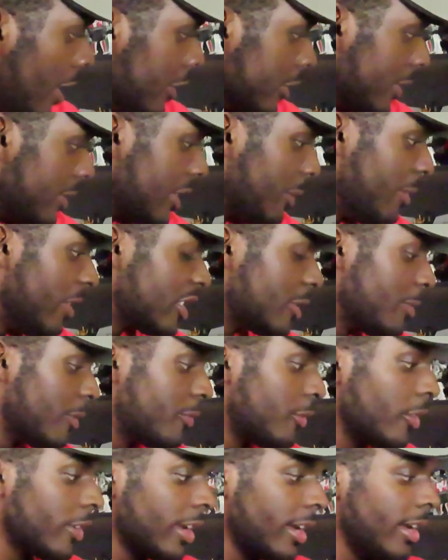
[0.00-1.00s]
So as I mentioned
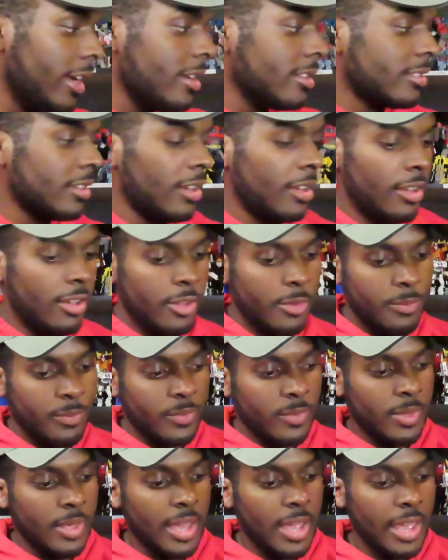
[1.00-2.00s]
before guys,
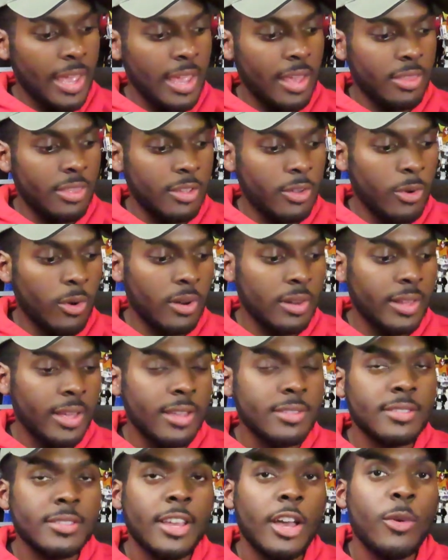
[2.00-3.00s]
um, I had the Core
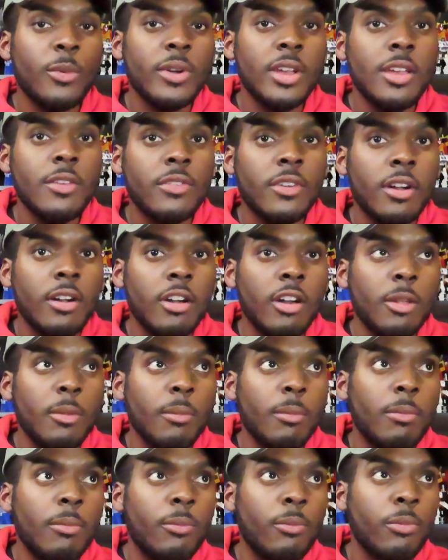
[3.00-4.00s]
Class Soundwave
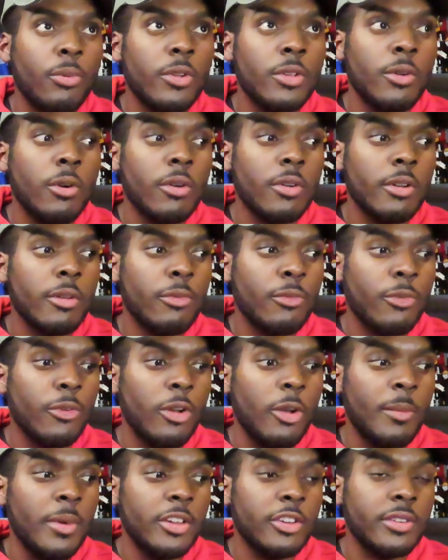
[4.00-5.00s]
on pre-order
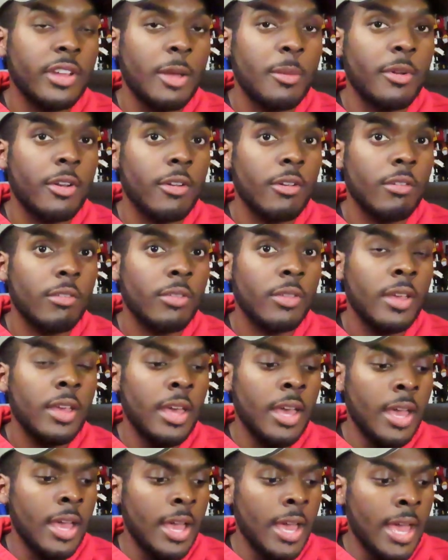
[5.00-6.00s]
from Entertainment Earth.
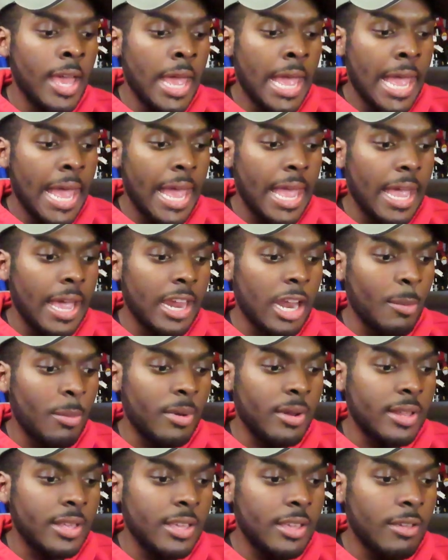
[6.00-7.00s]
And I
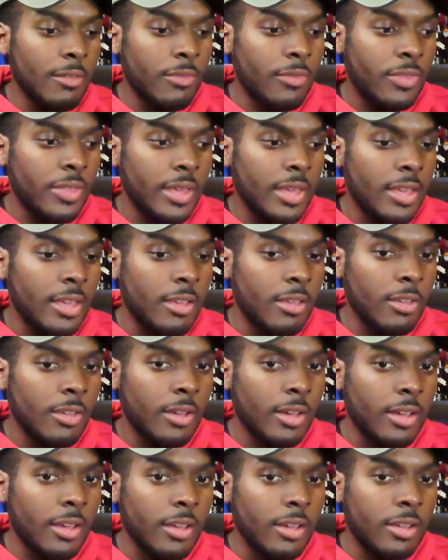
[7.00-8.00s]
believe they
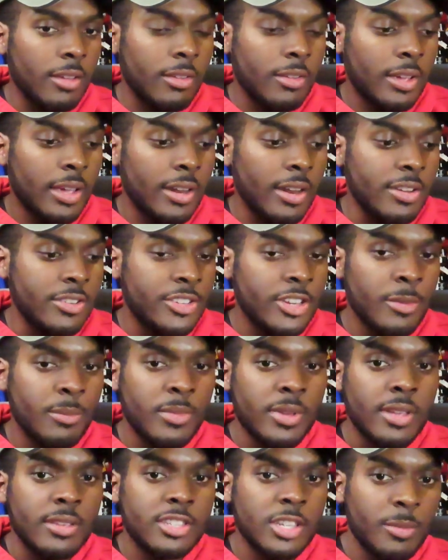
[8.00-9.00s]
uh, kind of jipped
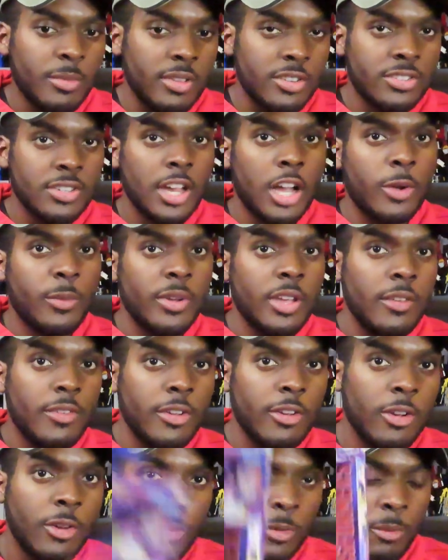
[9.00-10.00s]
me and sent me the shockwave
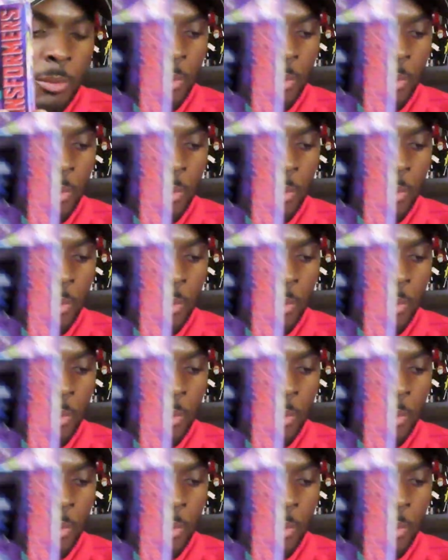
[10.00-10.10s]
here.